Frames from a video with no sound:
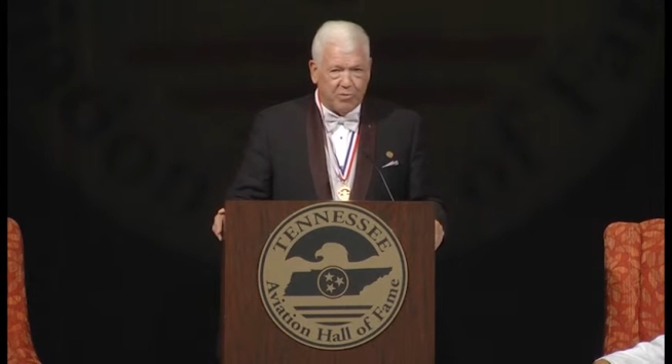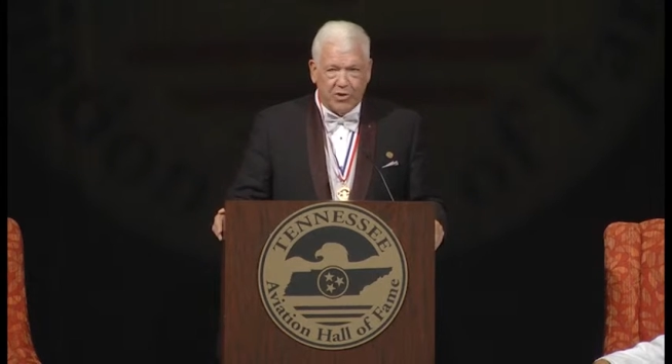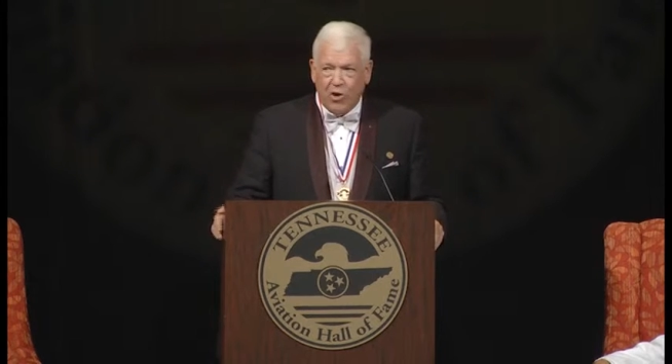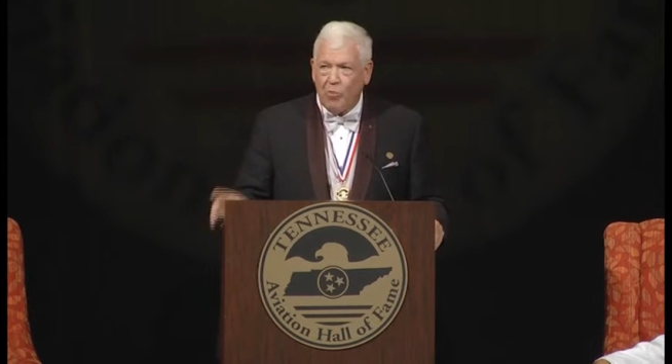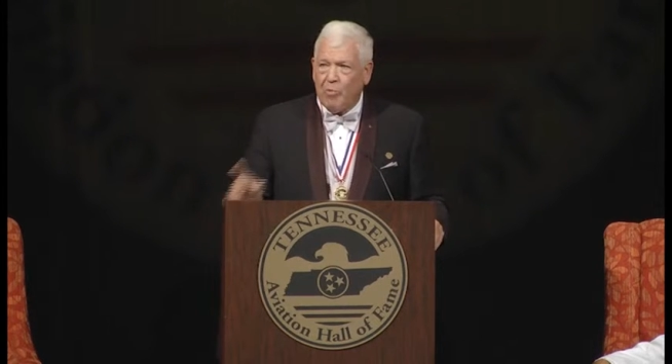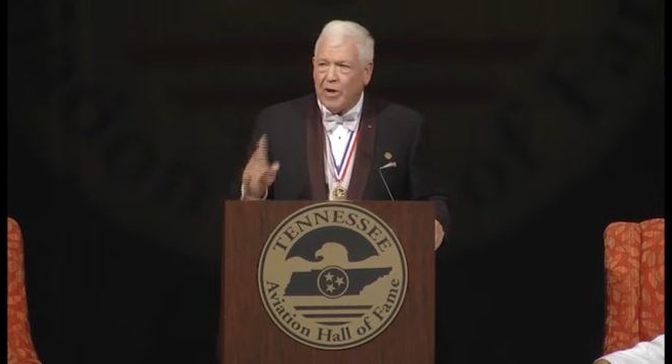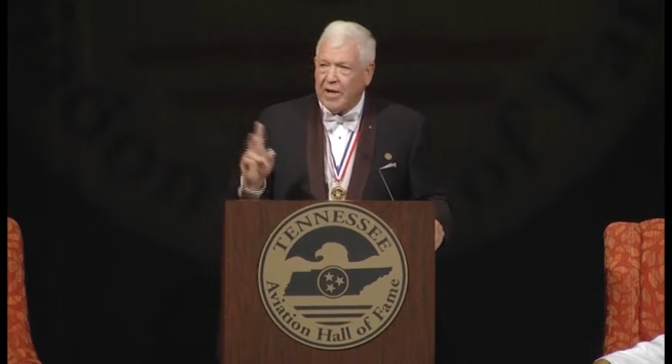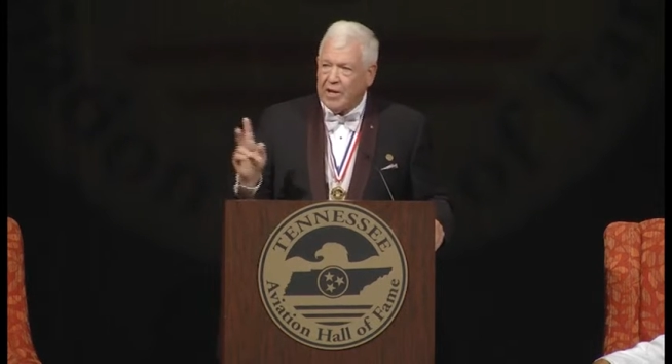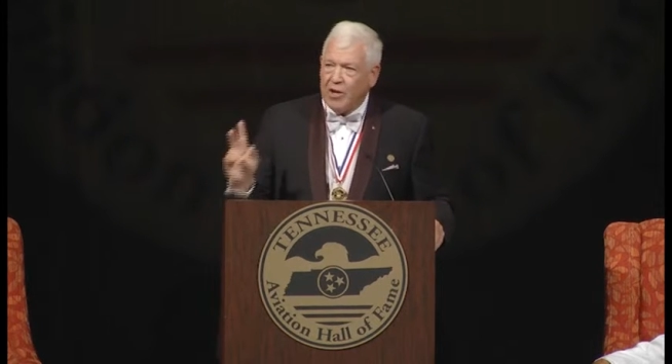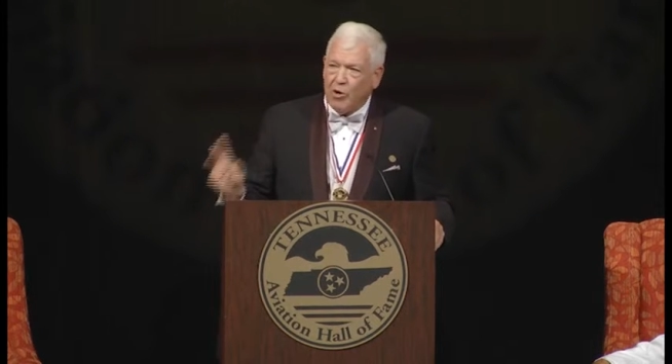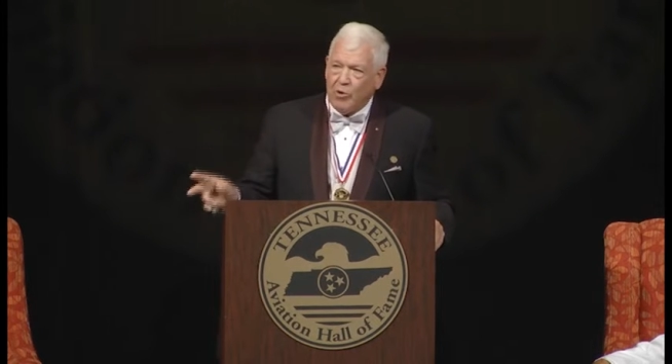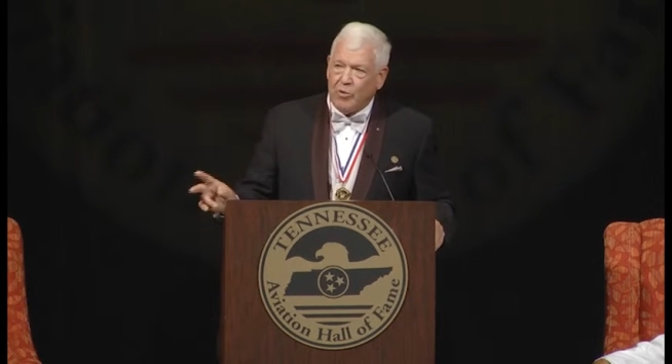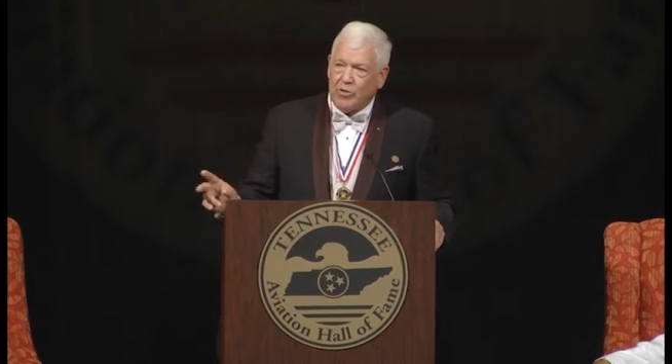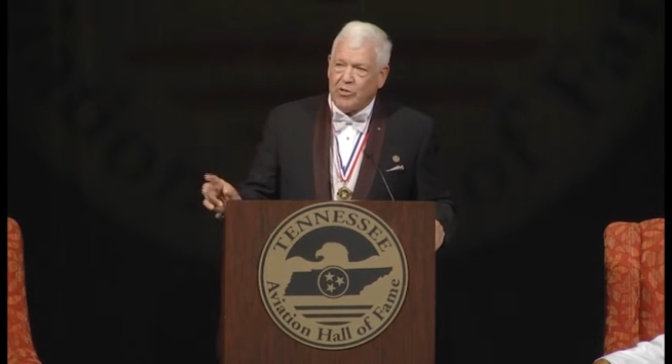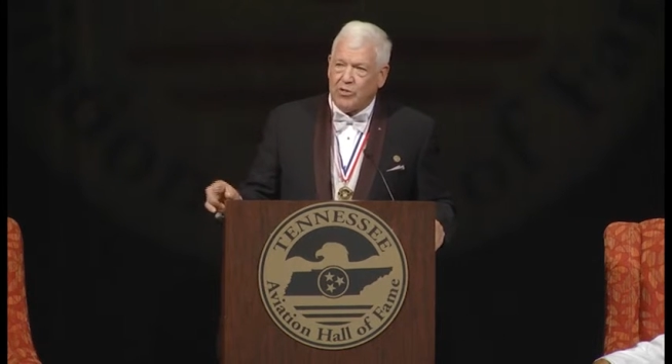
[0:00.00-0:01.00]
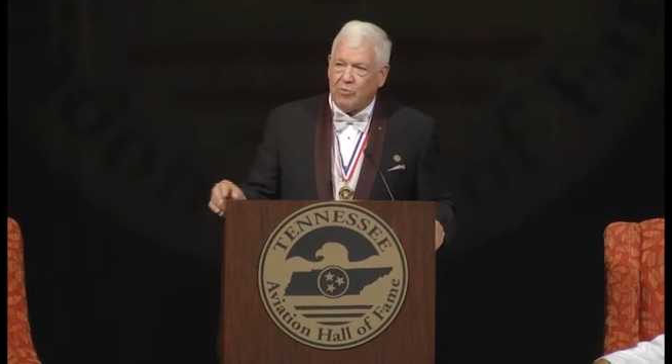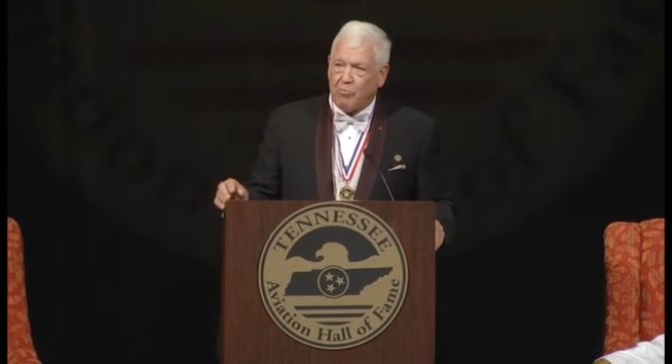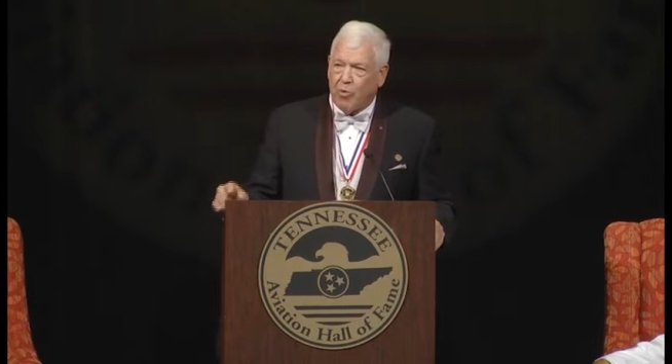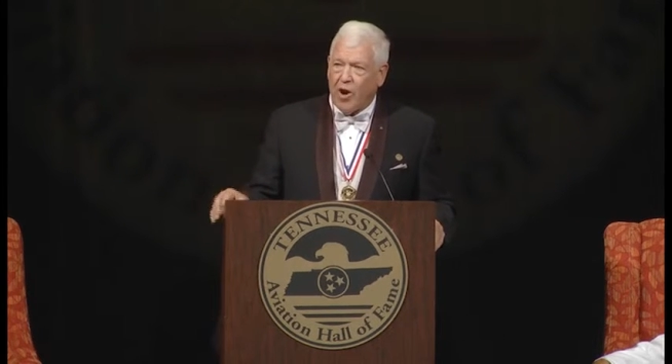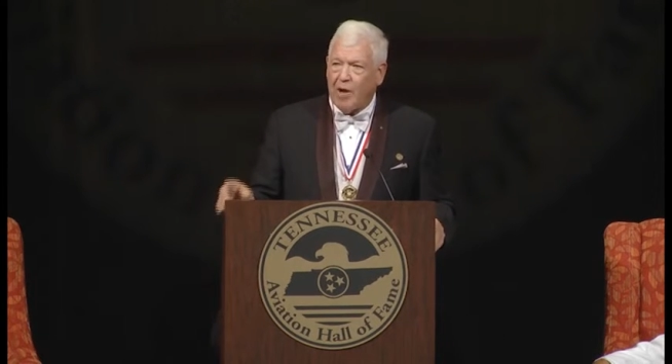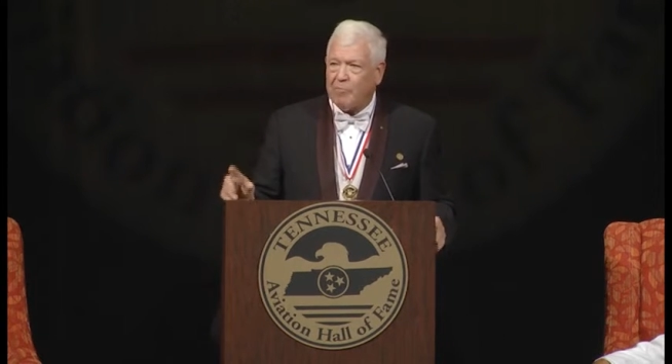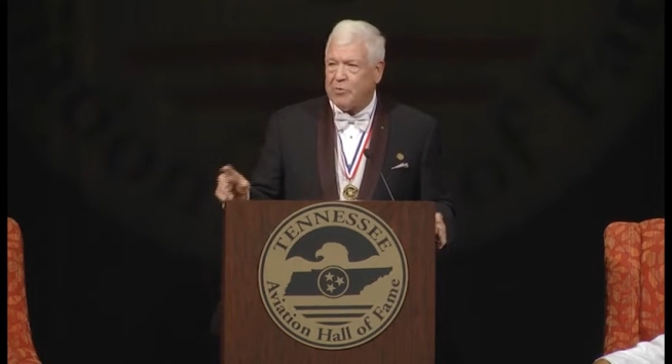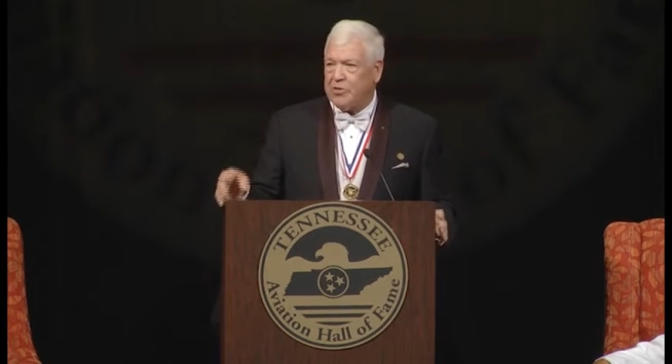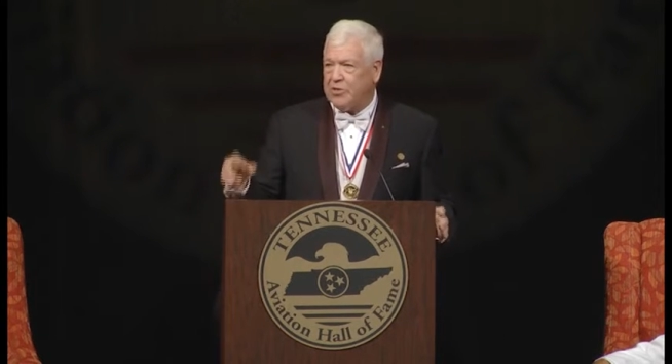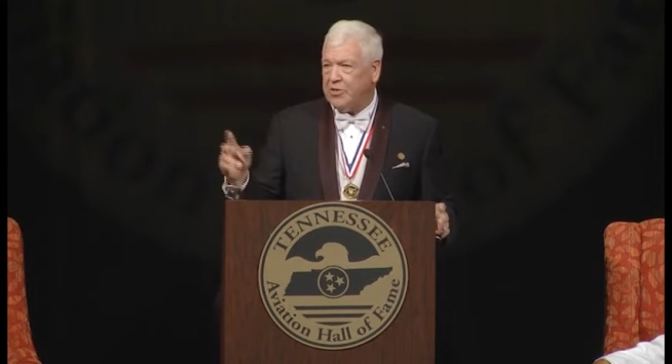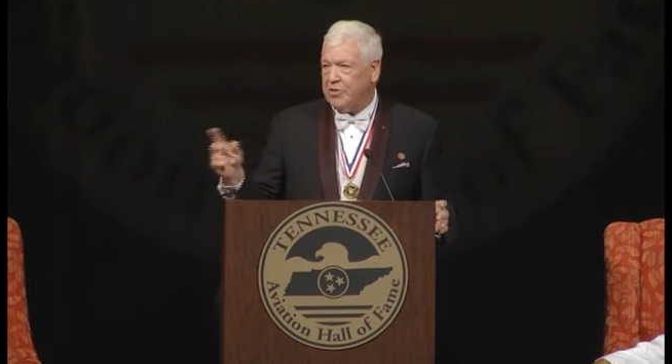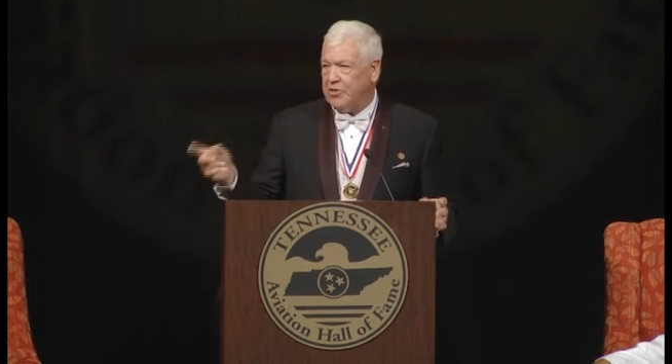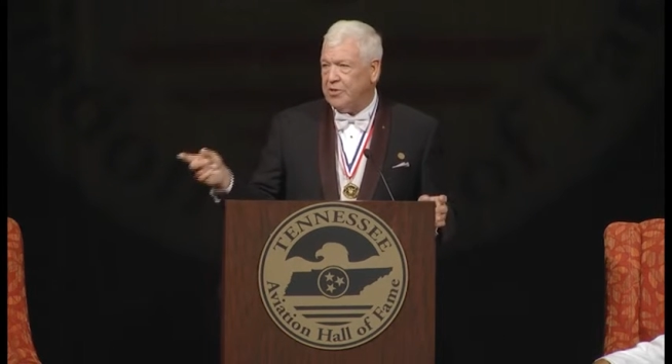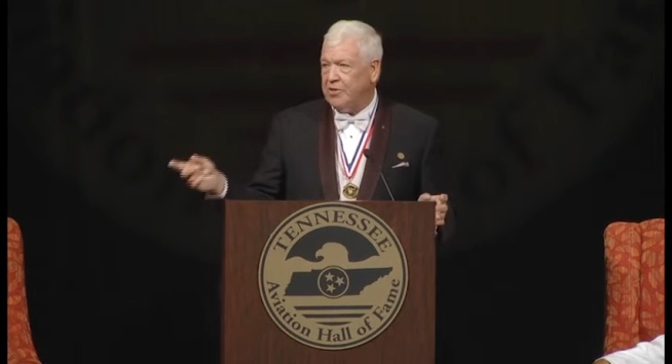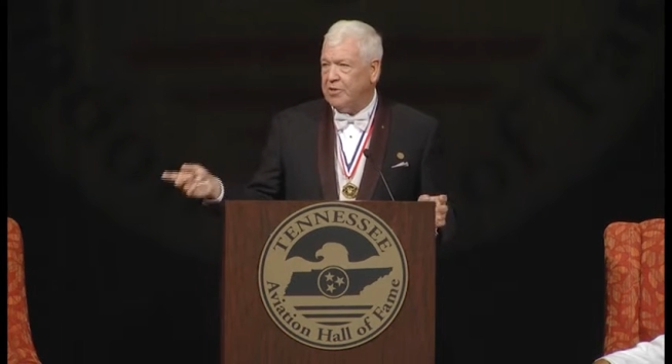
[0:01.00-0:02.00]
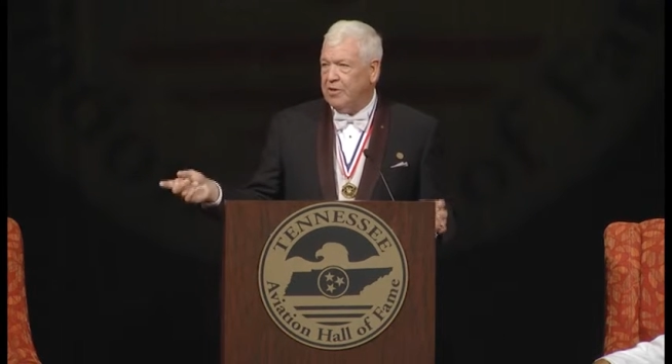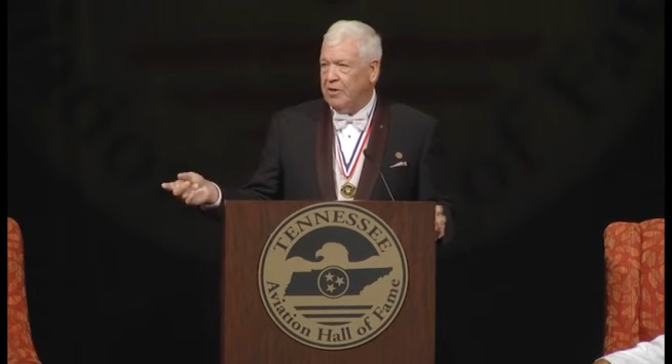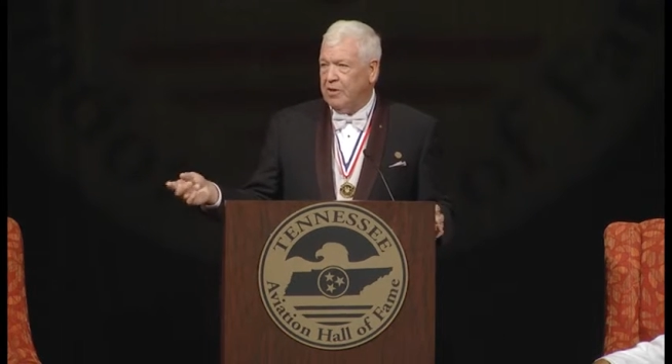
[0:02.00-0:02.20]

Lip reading: But nobody noticed the prop position